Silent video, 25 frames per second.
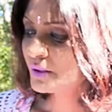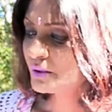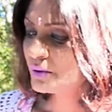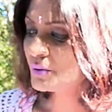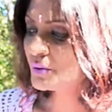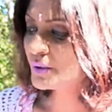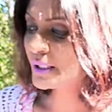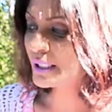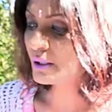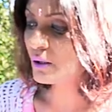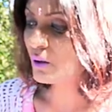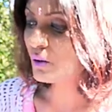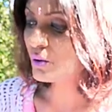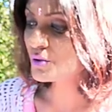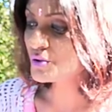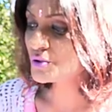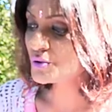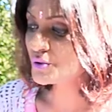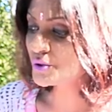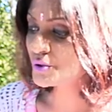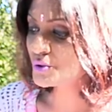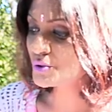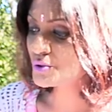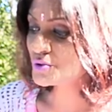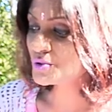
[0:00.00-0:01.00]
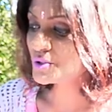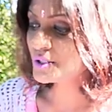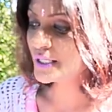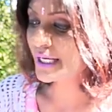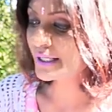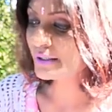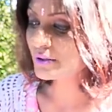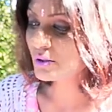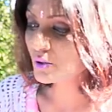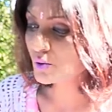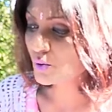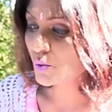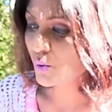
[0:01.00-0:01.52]
You can also use
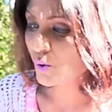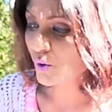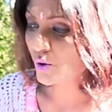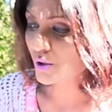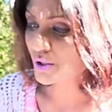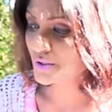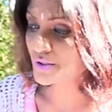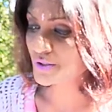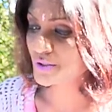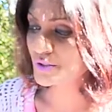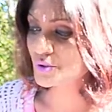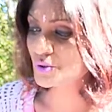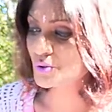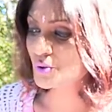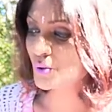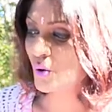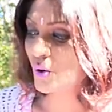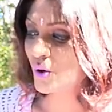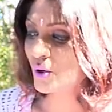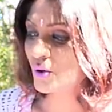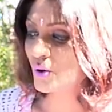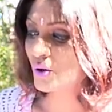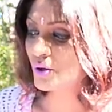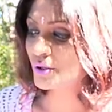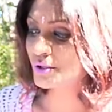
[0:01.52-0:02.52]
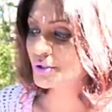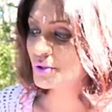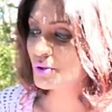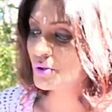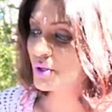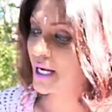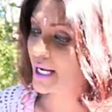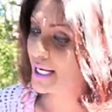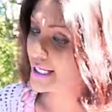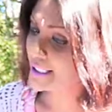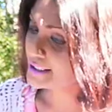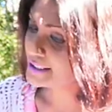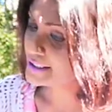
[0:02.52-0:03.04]
candle quartz to call on your
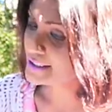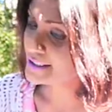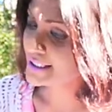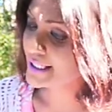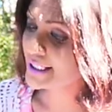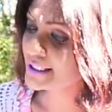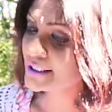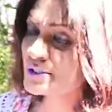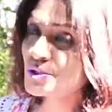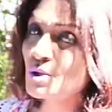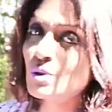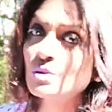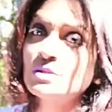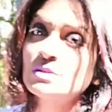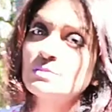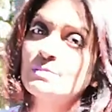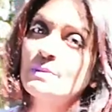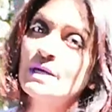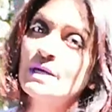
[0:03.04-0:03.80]
guides and totem